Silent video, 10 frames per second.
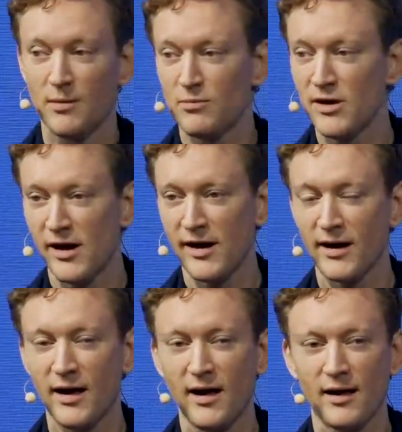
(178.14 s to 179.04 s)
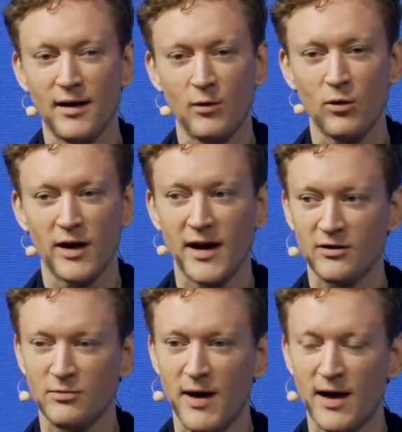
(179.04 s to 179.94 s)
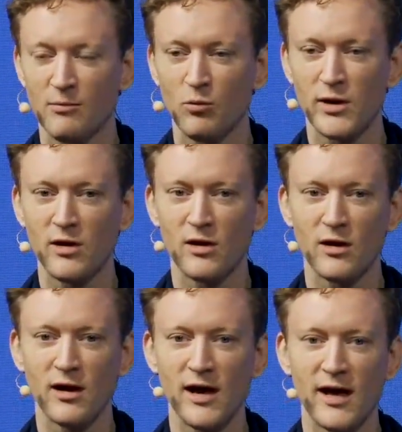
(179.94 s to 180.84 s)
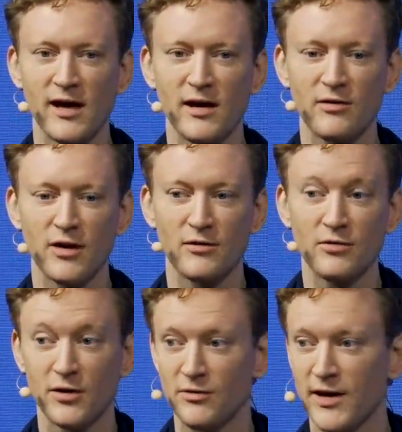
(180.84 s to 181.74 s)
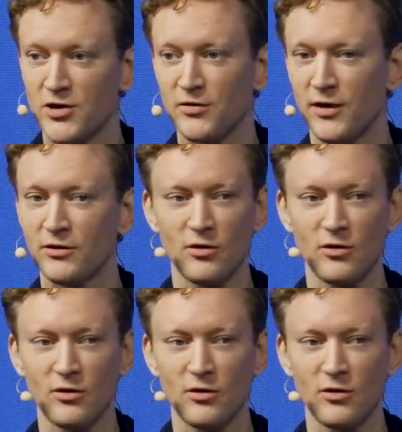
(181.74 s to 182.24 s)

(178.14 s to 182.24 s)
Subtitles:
Pierre. I work at XPAM. We are a fund of hedge funds.